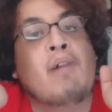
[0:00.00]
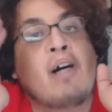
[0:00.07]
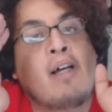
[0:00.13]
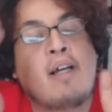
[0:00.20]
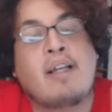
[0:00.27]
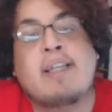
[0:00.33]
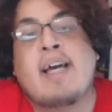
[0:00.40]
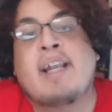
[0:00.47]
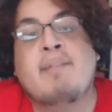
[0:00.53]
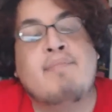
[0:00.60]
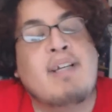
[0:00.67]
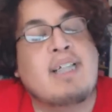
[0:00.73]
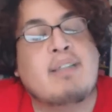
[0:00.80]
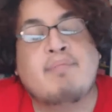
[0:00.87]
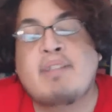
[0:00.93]
But again, it
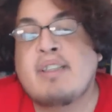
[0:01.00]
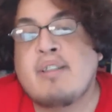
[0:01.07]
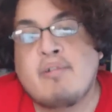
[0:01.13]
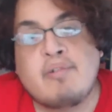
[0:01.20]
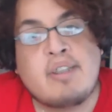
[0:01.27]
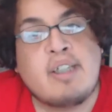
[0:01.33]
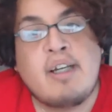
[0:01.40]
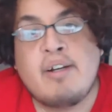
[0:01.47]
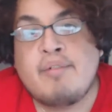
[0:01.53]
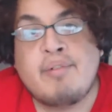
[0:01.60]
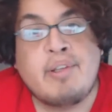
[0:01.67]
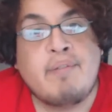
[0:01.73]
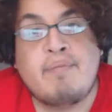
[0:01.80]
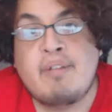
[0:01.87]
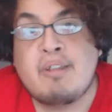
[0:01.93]
makes me so scared
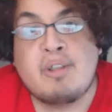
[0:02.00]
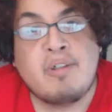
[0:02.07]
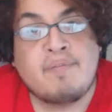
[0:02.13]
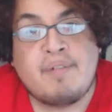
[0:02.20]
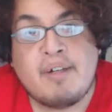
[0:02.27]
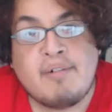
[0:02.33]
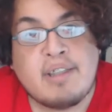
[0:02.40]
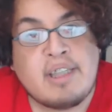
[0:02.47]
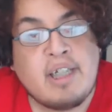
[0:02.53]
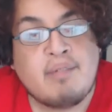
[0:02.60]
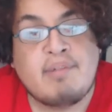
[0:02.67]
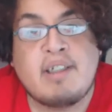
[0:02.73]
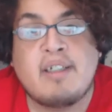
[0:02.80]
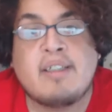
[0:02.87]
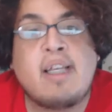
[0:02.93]
for the future of Fairy
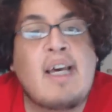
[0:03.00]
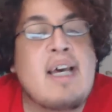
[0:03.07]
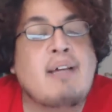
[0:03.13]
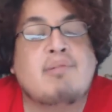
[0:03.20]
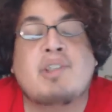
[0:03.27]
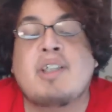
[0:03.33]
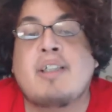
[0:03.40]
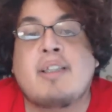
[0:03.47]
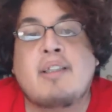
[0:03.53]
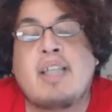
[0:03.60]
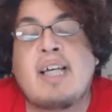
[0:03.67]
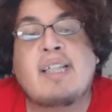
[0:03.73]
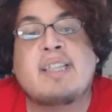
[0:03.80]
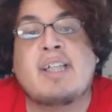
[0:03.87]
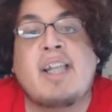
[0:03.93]
Tail, because if she
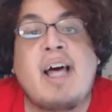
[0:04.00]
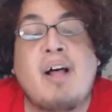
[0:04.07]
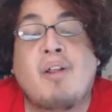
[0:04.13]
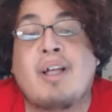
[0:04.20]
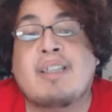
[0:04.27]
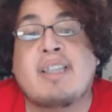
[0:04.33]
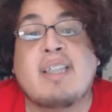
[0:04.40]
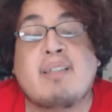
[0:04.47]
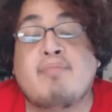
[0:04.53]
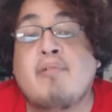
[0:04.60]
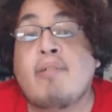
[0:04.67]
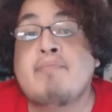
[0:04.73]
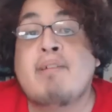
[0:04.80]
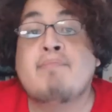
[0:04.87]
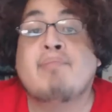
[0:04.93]
takes an L at this
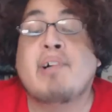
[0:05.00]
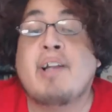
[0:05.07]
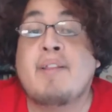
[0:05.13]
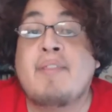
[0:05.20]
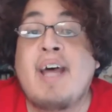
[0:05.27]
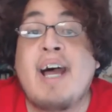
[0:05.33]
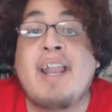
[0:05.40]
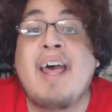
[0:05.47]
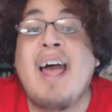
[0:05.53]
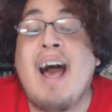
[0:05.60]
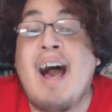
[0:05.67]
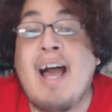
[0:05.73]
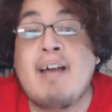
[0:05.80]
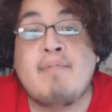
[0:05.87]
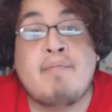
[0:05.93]
point, being put on that
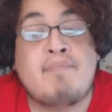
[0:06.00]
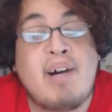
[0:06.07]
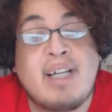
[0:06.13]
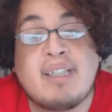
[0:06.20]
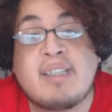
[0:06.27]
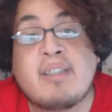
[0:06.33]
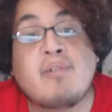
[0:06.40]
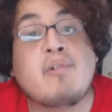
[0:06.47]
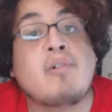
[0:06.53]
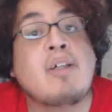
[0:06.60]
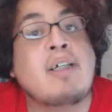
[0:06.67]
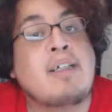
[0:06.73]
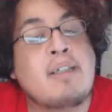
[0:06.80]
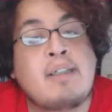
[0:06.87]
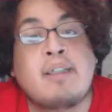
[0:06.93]
high of a
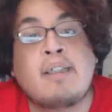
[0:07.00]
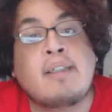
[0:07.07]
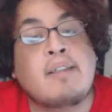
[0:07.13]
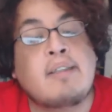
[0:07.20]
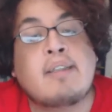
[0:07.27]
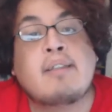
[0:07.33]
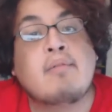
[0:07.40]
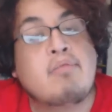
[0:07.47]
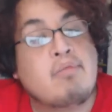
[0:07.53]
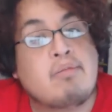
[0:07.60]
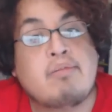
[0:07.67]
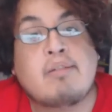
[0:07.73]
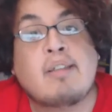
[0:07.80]
pedestal, Ooh.